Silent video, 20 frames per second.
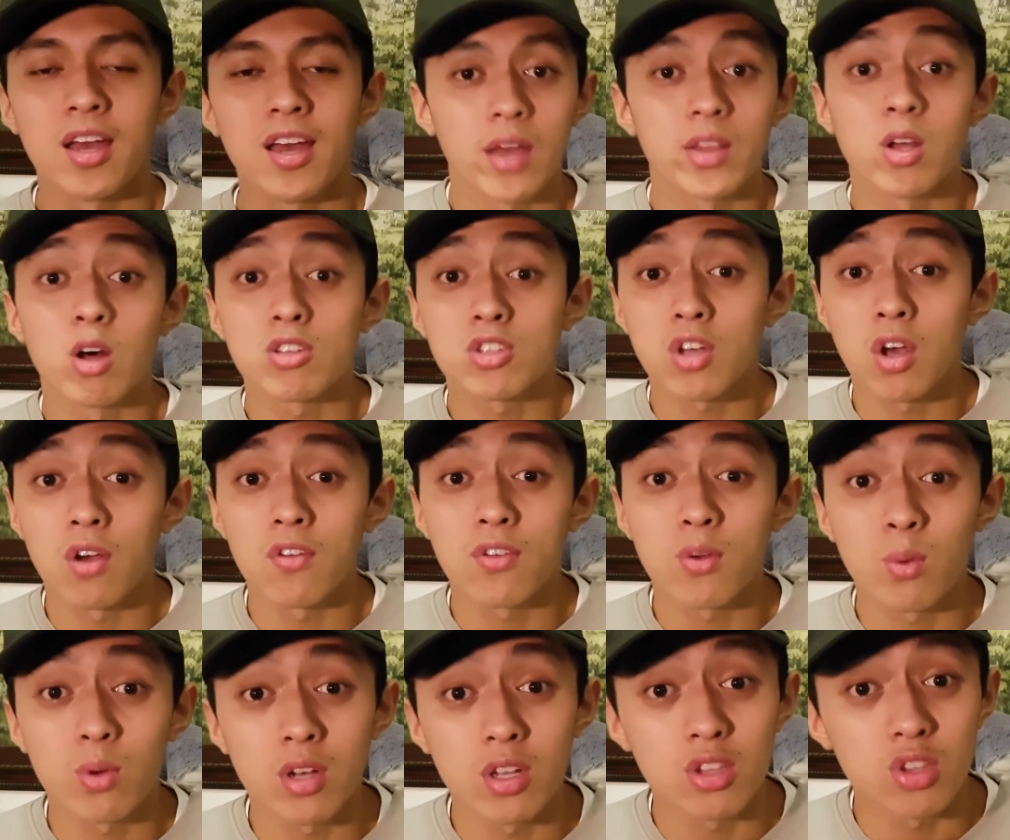And also if
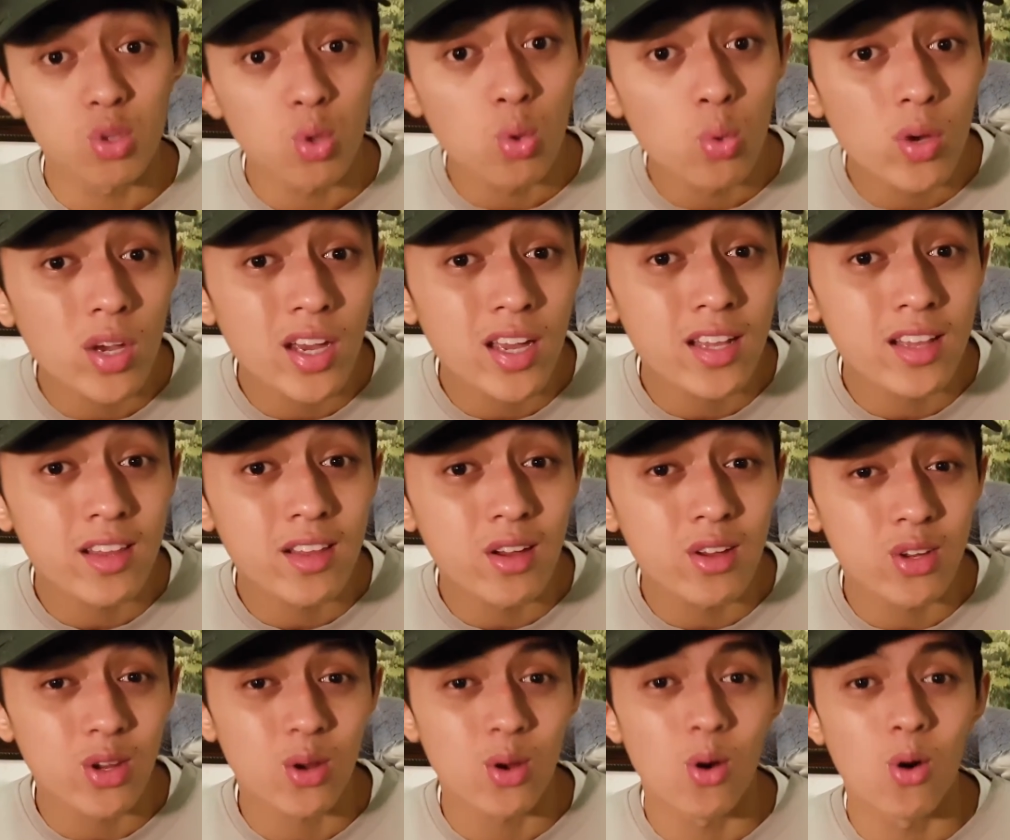you want to do it
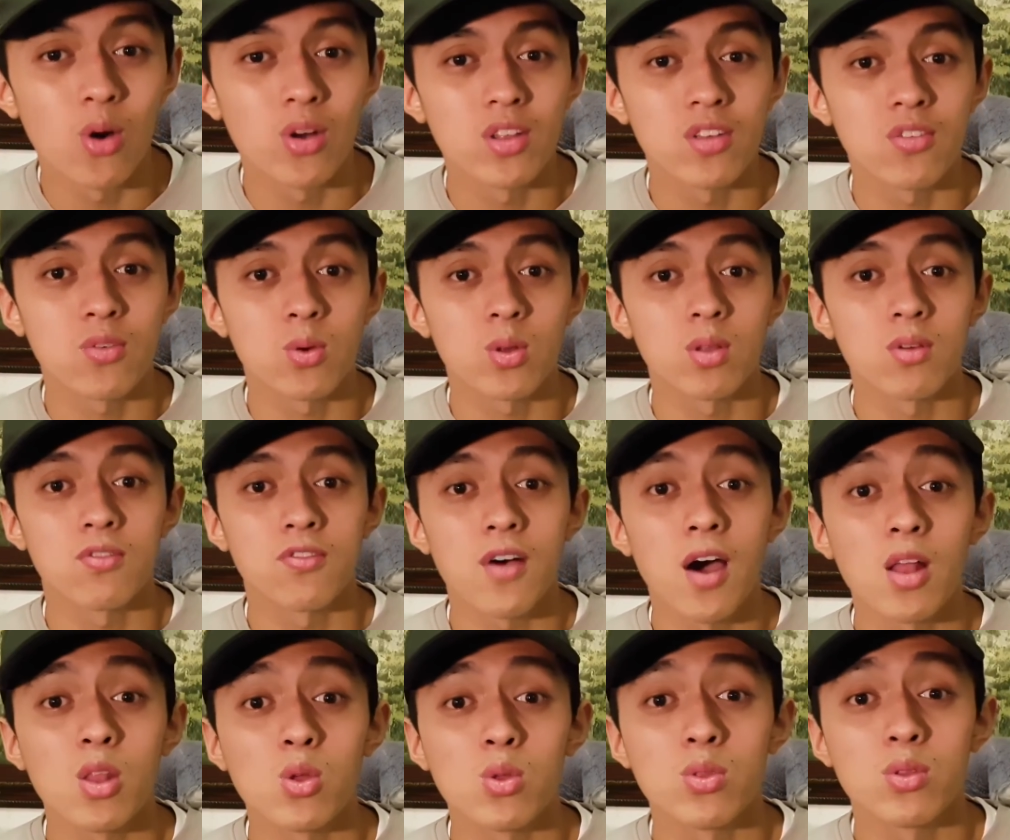on your own, if you want to
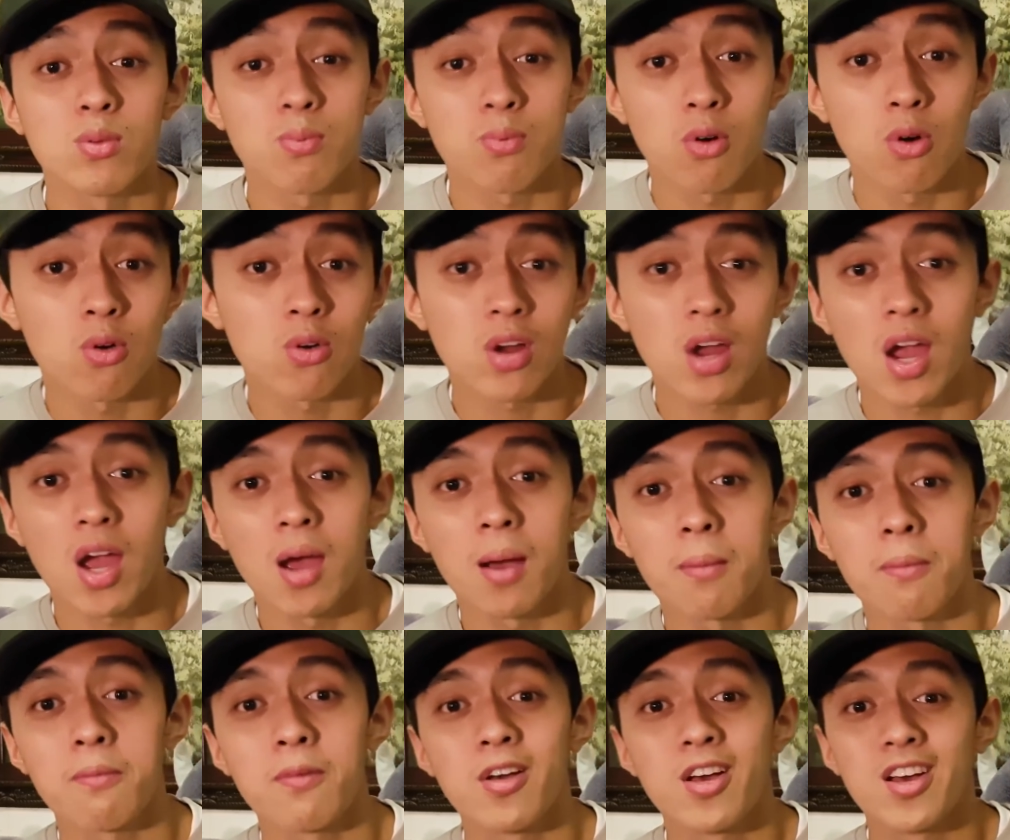follow the program,